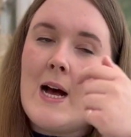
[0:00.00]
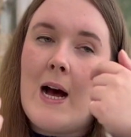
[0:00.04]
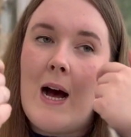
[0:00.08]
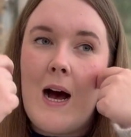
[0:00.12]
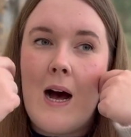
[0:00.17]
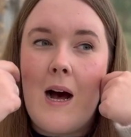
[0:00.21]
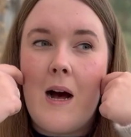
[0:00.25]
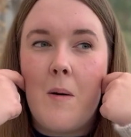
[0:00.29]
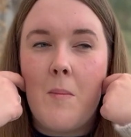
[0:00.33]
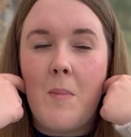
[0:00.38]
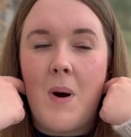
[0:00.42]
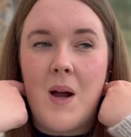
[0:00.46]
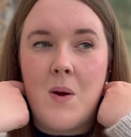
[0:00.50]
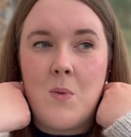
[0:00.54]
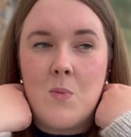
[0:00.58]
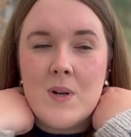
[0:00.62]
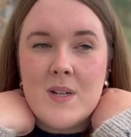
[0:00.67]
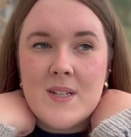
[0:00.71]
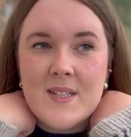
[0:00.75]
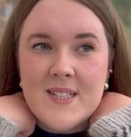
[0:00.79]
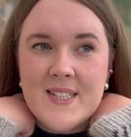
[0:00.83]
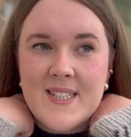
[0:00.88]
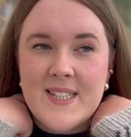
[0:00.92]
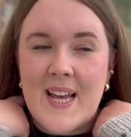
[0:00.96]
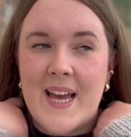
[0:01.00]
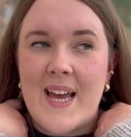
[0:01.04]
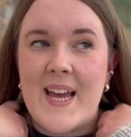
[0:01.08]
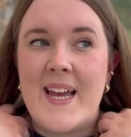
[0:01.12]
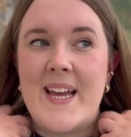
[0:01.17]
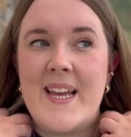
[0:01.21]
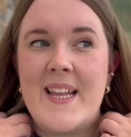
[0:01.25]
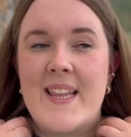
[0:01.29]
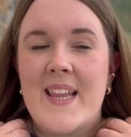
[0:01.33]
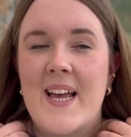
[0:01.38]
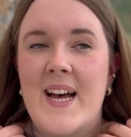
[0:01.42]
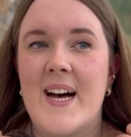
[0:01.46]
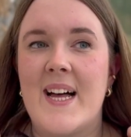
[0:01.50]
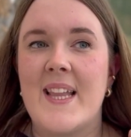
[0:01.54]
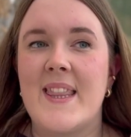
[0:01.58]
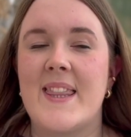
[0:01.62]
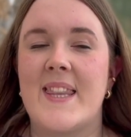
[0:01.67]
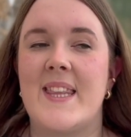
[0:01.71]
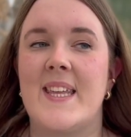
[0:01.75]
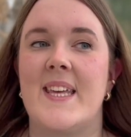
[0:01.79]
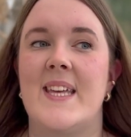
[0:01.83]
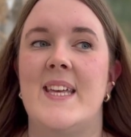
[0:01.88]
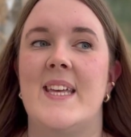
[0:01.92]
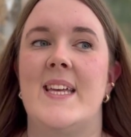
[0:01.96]
I will say that
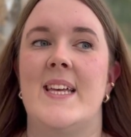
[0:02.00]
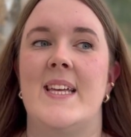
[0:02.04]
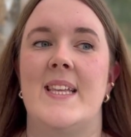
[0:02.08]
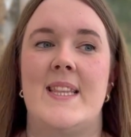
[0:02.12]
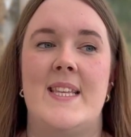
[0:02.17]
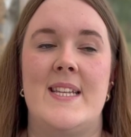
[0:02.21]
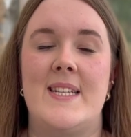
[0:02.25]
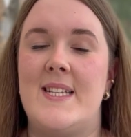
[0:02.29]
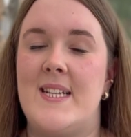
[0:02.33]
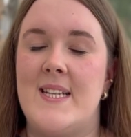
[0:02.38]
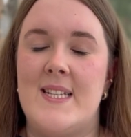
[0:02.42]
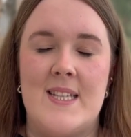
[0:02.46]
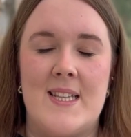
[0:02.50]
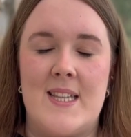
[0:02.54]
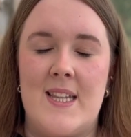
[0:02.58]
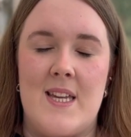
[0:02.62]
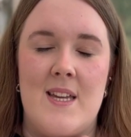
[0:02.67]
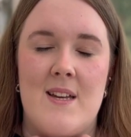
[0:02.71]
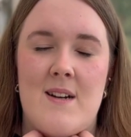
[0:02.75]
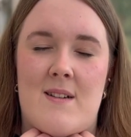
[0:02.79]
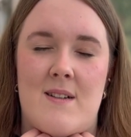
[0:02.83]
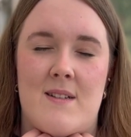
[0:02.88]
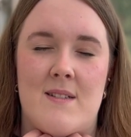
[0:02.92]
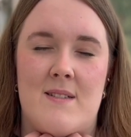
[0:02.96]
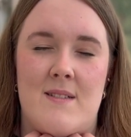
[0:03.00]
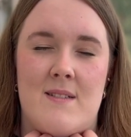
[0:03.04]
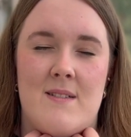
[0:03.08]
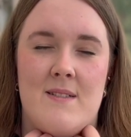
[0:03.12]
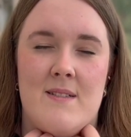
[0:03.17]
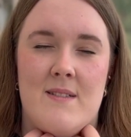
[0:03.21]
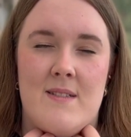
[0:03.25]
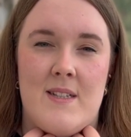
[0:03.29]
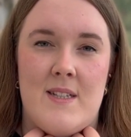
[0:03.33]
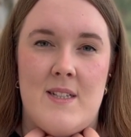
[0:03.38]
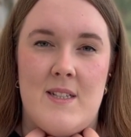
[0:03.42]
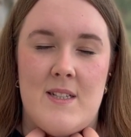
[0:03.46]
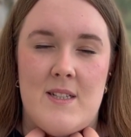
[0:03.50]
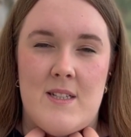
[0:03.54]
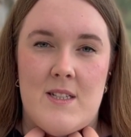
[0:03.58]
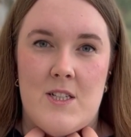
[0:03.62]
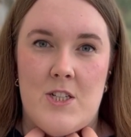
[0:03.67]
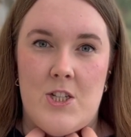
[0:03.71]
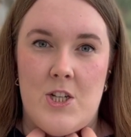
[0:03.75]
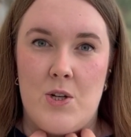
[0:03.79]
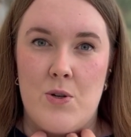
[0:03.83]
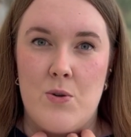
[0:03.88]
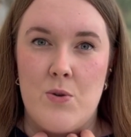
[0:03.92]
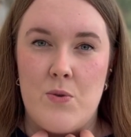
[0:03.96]
this isn't the yarn that
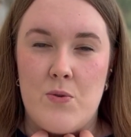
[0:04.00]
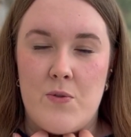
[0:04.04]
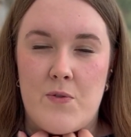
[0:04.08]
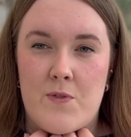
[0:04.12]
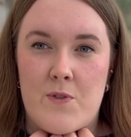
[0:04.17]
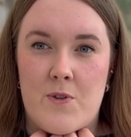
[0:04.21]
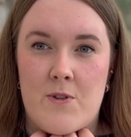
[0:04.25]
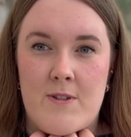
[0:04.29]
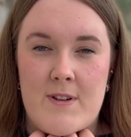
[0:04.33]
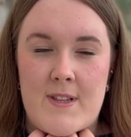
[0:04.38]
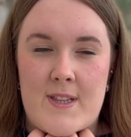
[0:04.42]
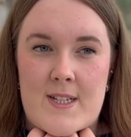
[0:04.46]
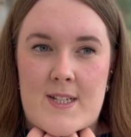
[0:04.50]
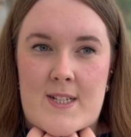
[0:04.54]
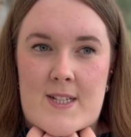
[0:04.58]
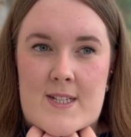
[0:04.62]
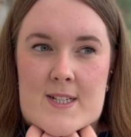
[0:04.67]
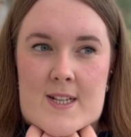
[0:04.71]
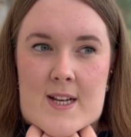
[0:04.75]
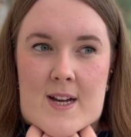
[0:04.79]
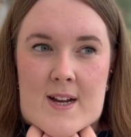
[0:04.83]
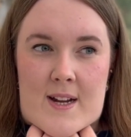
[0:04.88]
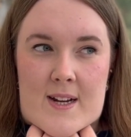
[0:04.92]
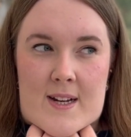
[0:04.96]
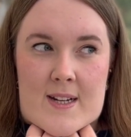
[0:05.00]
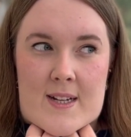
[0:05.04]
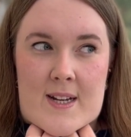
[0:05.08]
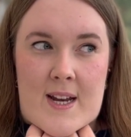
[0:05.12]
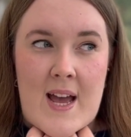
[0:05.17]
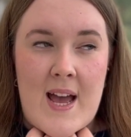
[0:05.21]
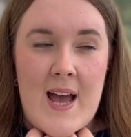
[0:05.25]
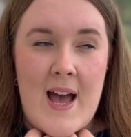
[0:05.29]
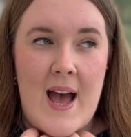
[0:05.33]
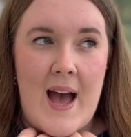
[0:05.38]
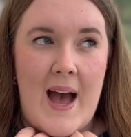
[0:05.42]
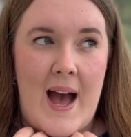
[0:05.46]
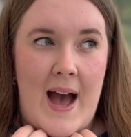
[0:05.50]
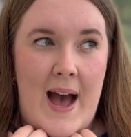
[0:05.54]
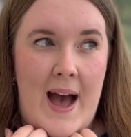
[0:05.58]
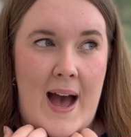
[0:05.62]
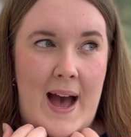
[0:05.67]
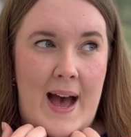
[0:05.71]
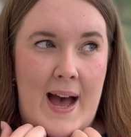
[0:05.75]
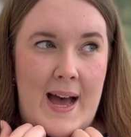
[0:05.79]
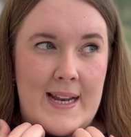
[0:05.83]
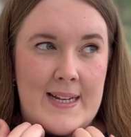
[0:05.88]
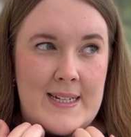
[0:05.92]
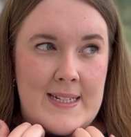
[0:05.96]
she called for in the design,
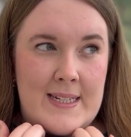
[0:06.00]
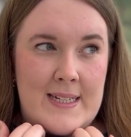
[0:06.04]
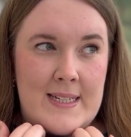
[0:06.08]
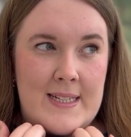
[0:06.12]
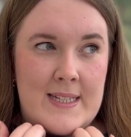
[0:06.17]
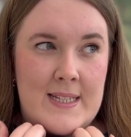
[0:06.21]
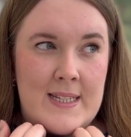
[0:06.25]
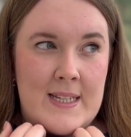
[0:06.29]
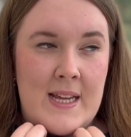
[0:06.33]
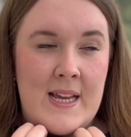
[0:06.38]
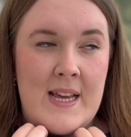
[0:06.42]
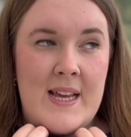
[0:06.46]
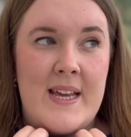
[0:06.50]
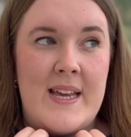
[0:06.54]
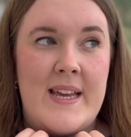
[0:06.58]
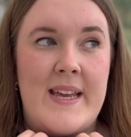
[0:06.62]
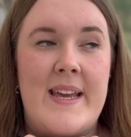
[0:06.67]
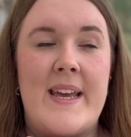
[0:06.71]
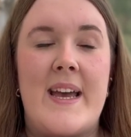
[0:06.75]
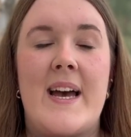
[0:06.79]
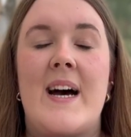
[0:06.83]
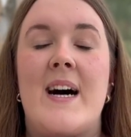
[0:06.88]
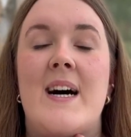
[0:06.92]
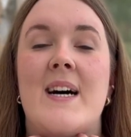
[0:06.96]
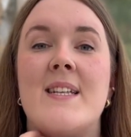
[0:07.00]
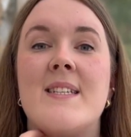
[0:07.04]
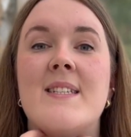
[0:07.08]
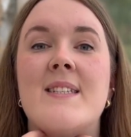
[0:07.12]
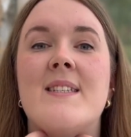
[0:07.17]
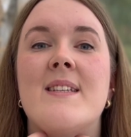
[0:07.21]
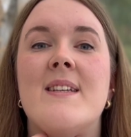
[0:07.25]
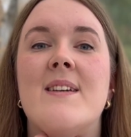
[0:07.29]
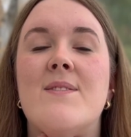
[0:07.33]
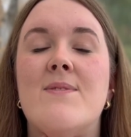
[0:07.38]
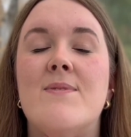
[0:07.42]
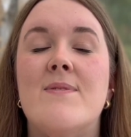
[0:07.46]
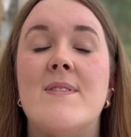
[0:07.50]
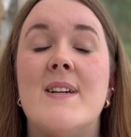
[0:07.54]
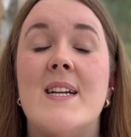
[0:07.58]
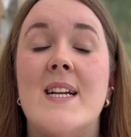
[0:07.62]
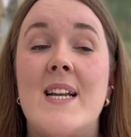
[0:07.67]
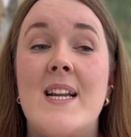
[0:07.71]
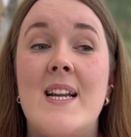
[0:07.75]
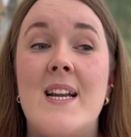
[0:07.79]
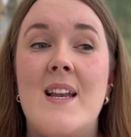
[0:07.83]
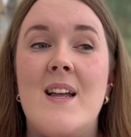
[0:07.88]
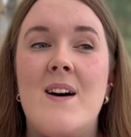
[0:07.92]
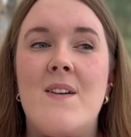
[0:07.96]
and it has a
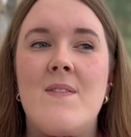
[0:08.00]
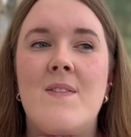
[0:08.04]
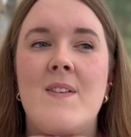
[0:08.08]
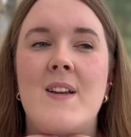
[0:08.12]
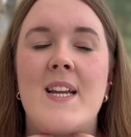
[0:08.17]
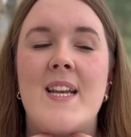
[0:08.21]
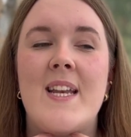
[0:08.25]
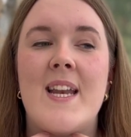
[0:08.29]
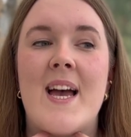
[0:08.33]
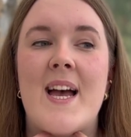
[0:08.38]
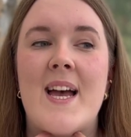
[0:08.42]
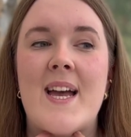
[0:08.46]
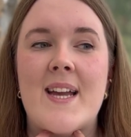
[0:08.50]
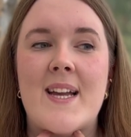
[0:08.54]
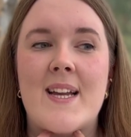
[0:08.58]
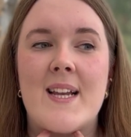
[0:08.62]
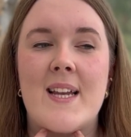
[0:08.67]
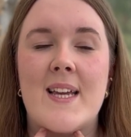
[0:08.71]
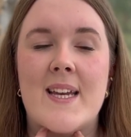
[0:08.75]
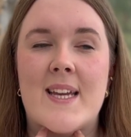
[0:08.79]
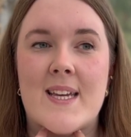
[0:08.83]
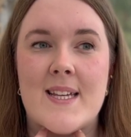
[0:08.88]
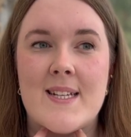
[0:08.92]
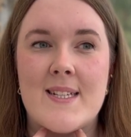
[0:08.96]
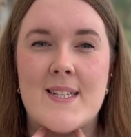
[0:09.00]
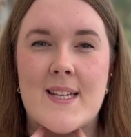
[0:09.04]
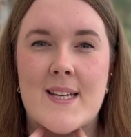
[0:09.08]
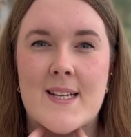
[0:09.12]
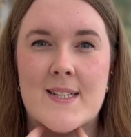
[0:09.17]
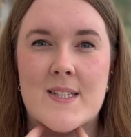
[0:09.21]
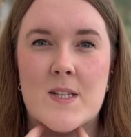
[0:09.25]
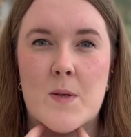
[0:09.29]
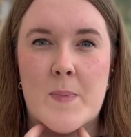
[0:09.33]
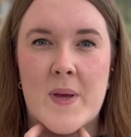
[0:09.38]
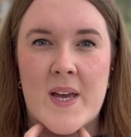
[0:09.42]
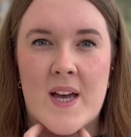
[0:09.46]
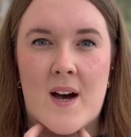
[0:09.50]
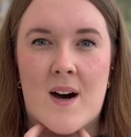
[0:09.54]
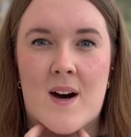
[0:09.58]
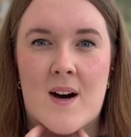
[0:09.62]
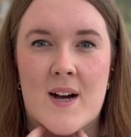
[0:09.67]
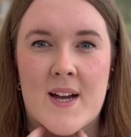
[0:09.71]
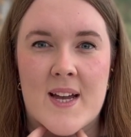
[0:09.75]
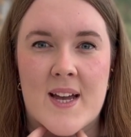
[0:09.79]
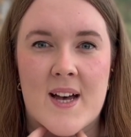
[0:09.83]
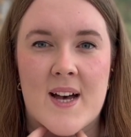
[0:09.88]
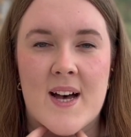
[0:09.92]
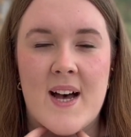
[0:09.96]
really lovely neck, like it sits a bit
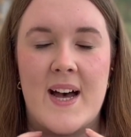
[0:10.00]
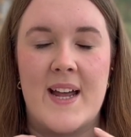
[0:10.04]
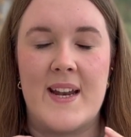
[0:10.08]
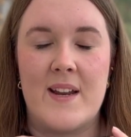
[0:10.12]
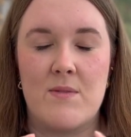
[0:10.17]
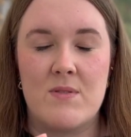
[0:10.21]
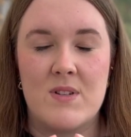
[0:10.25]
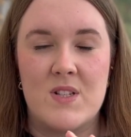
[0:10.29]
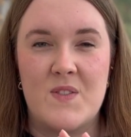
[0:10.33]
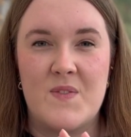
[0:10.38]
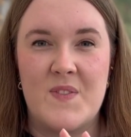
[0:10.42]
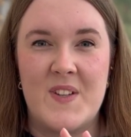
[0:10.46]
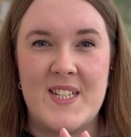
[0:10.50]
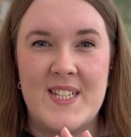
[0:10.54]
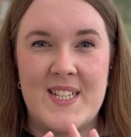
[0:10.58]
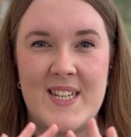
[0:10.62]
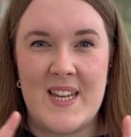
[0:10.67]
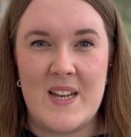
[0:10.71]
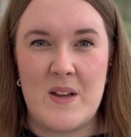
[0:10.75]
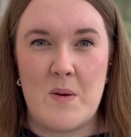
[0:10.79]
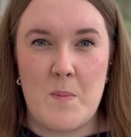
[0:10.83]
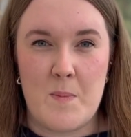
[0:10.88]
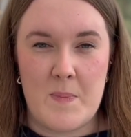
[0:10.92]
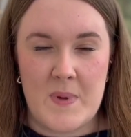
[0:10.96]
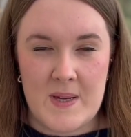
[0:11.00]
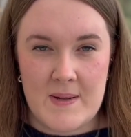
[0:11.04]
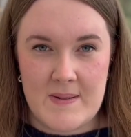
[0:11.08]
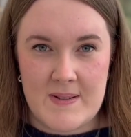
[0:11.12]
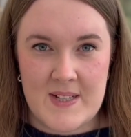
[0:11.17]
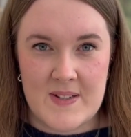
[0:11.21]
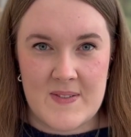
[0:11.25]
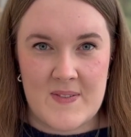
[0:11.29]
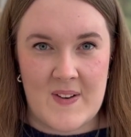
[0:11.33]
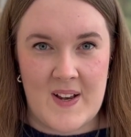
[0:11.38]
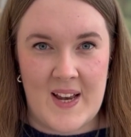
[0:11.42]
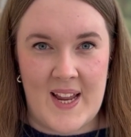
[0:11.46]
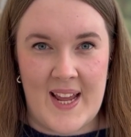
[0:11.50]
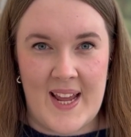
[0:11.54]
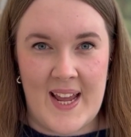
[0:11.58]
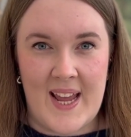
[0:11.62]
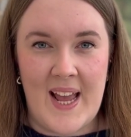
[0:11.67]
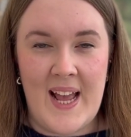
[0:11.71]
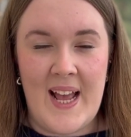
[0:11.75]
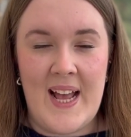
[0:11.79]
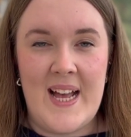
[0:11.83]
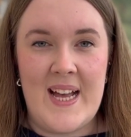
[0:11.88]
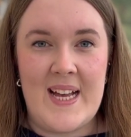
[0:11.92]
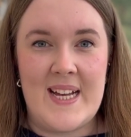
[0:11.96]
higher, and it was fitting beautifully
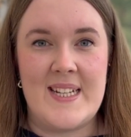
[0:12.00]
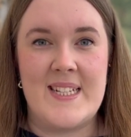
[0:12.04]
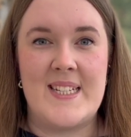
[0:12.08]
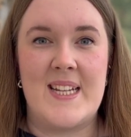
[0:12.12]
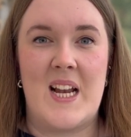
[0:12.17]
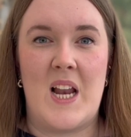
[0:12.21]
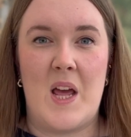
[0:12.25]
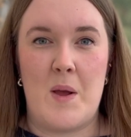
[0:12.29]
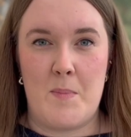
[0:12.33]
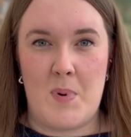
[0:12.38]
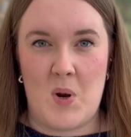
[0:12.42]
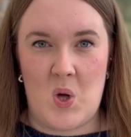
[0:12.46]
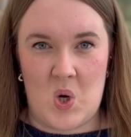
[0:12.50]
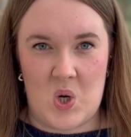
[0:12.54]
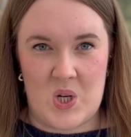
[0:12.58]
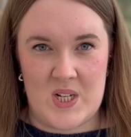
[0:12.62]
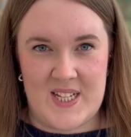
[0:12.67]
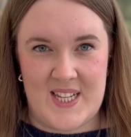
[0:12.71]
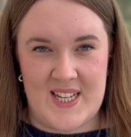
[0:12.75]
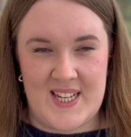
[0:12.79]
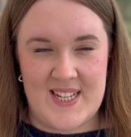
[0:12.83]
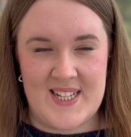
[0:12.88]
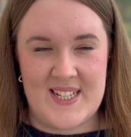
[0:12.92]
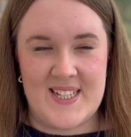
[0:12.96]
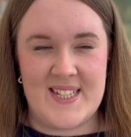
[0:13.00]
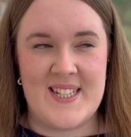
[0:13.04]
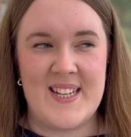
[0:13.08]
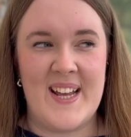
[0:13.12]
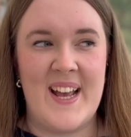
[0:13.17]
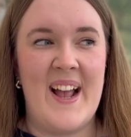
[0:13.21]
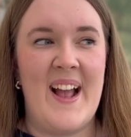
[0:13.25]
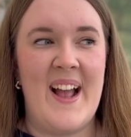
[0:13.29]
until I blocked this,